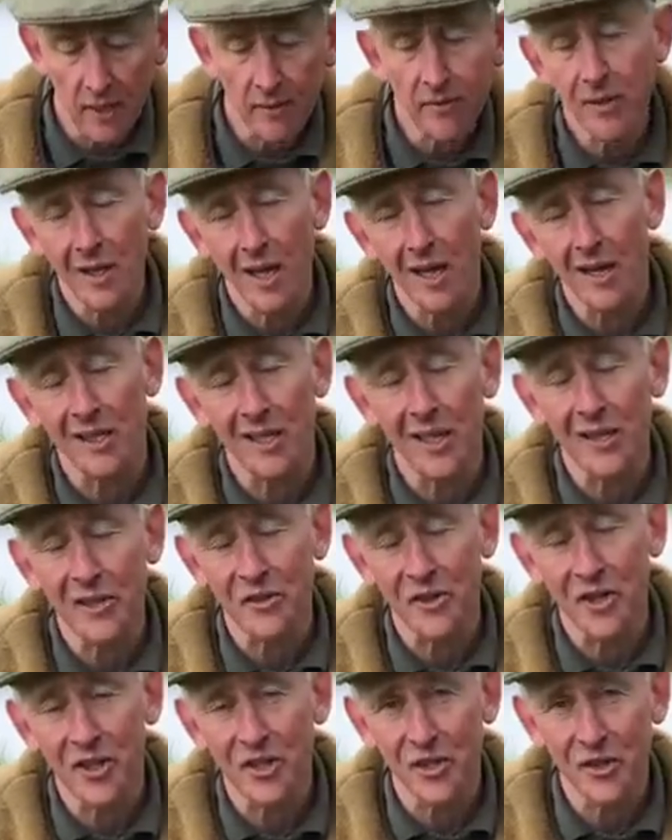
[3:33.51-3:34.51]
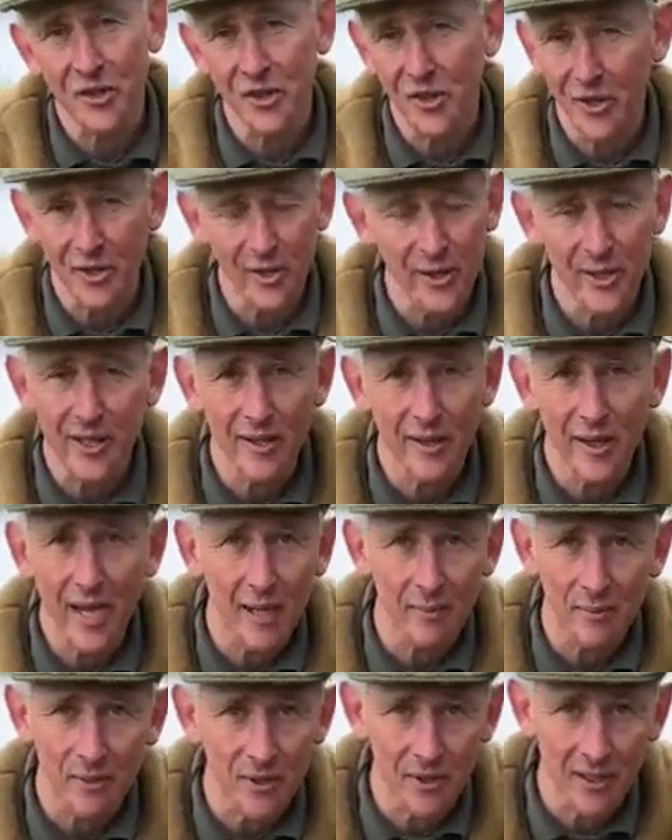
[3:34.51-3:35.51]
If you like licorice, you're going to
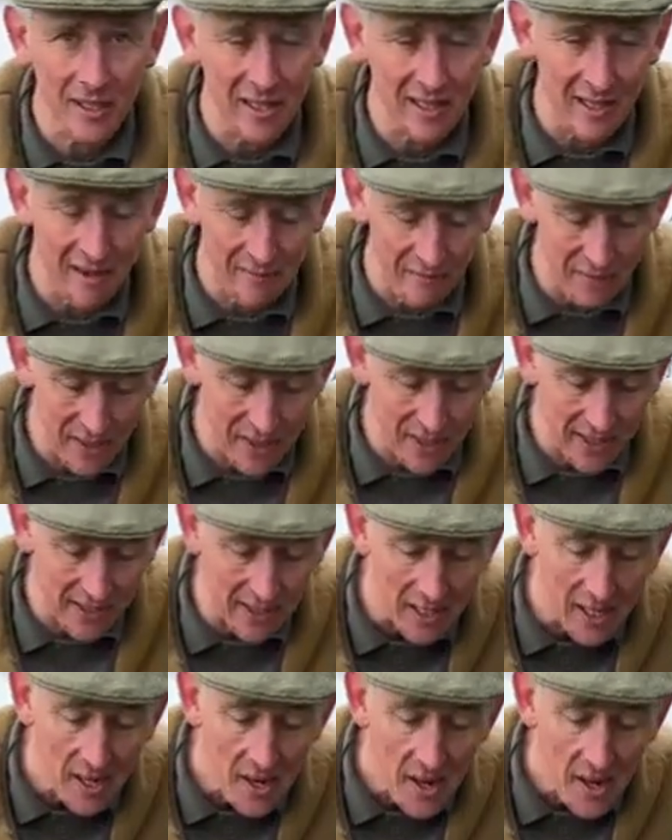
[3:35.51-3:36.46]
absolutely love this.